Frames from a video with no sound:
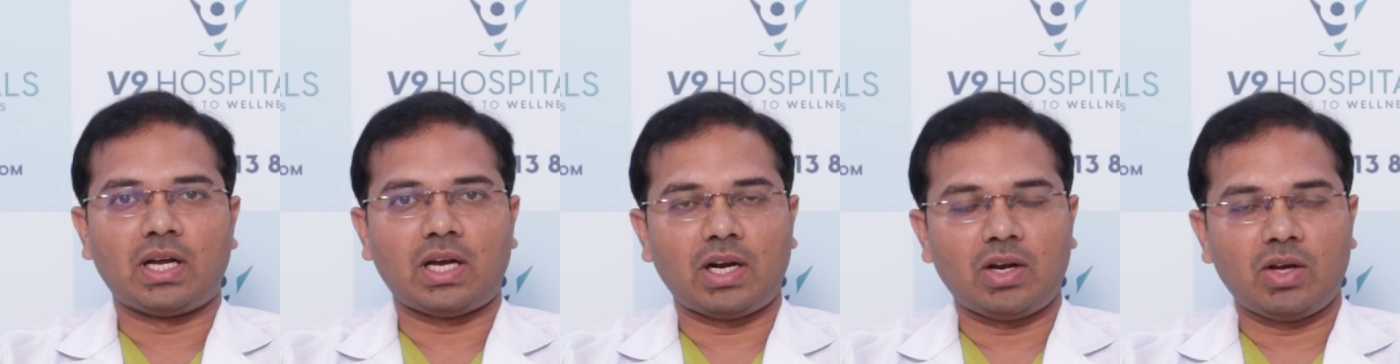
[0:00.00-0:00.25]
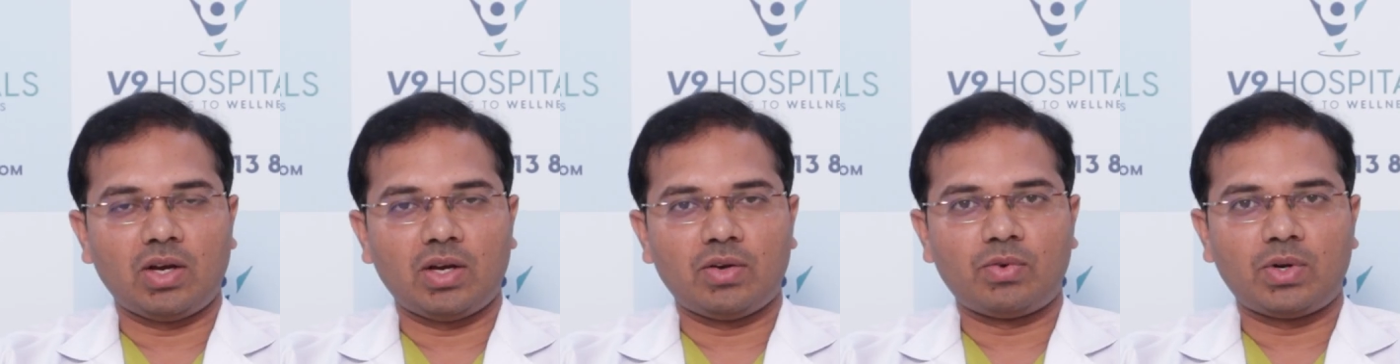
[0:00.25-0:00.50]

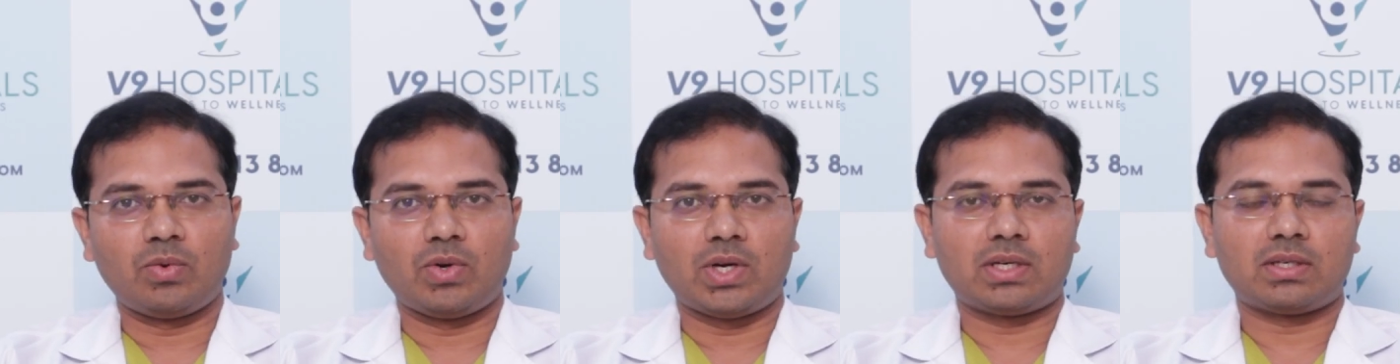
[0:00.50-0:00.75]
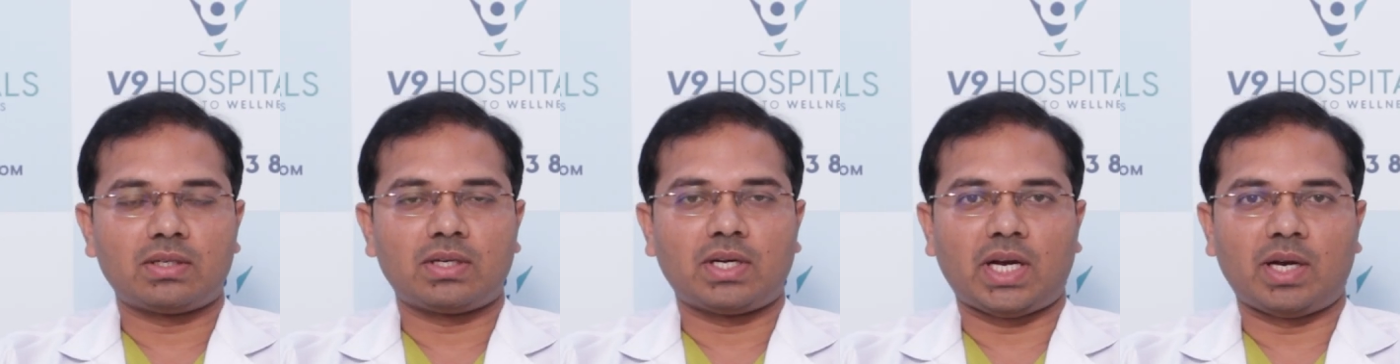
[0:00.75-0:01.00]
Hello
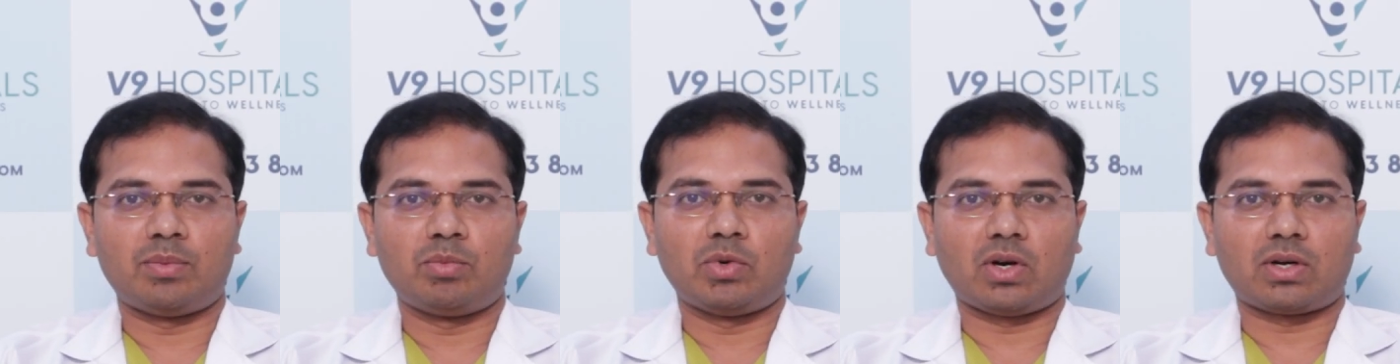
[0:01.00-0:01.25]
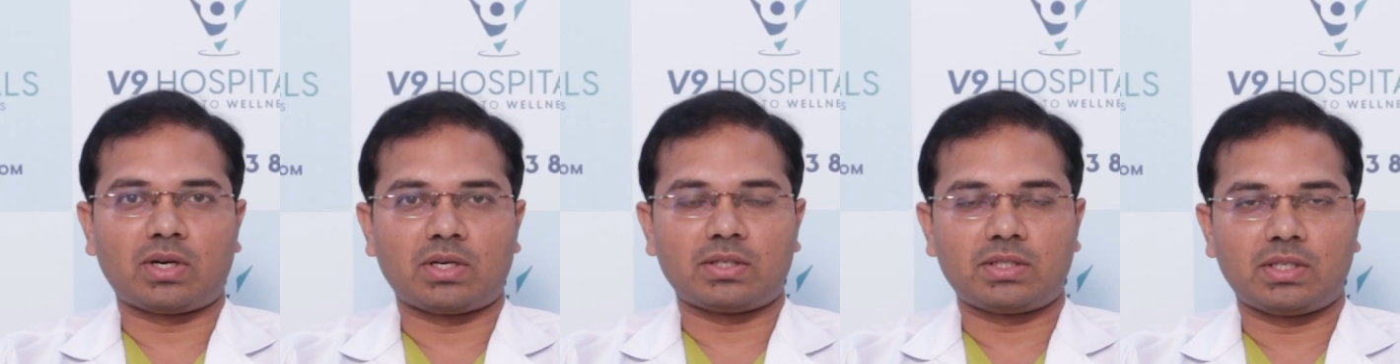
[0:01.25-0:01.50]
everyone, I am
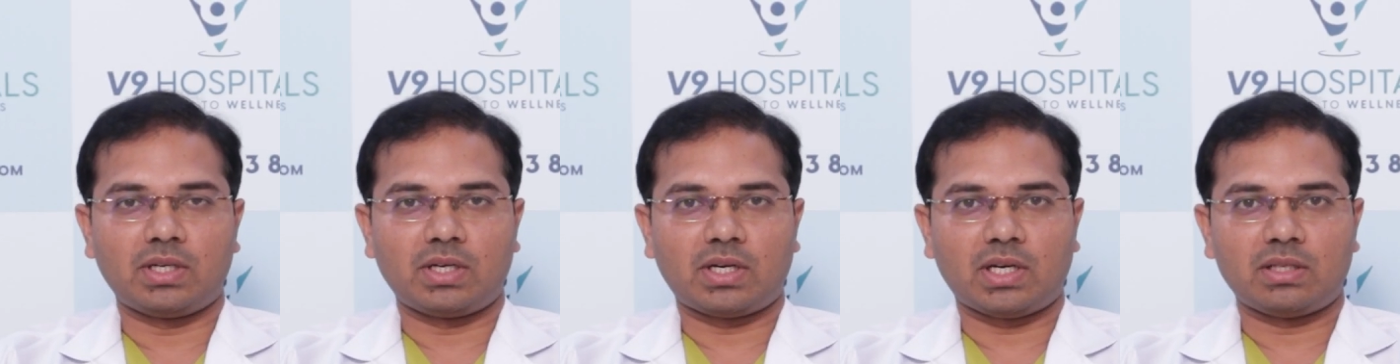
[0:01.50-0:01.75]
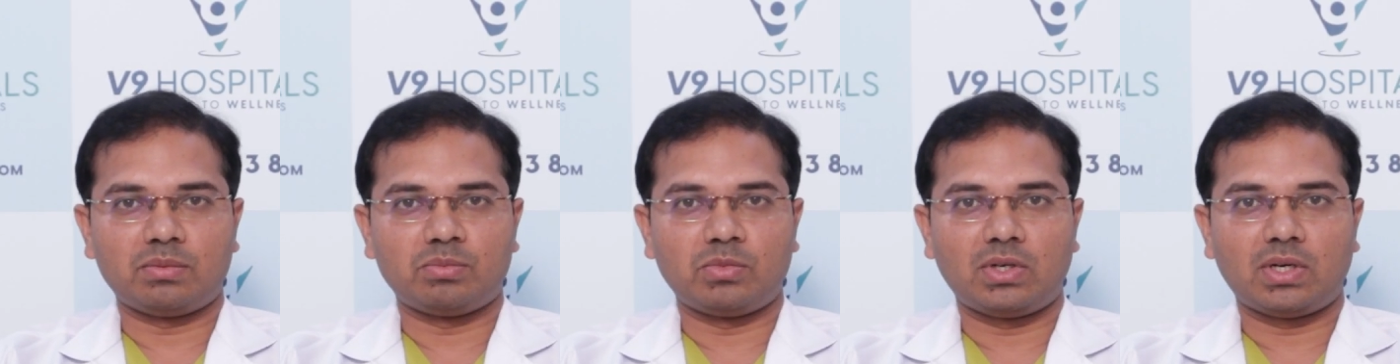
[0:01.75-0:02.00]
Dr.
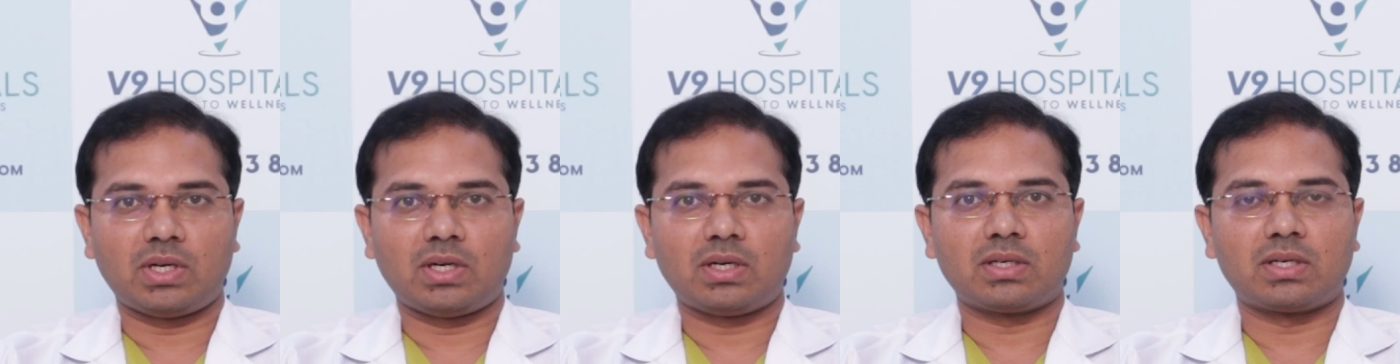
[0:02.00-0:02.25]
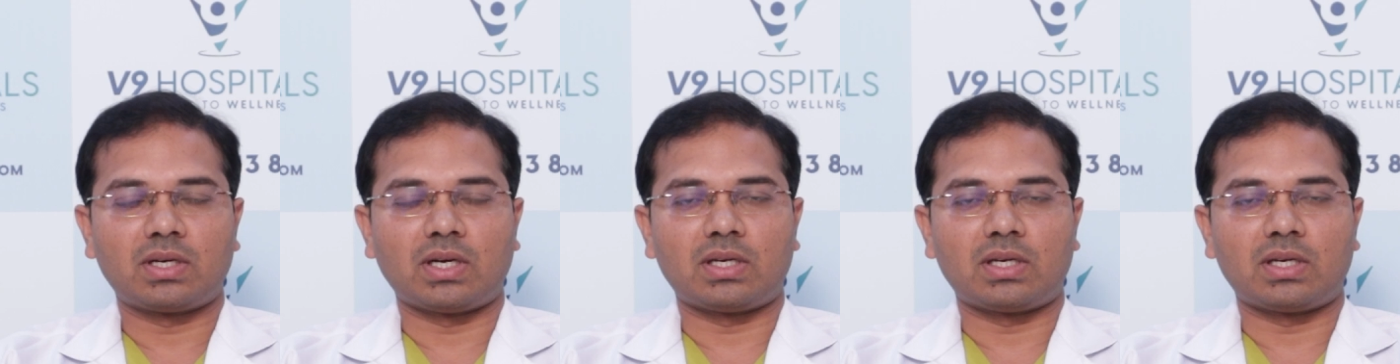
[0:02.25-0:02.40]
Srikant Munaa,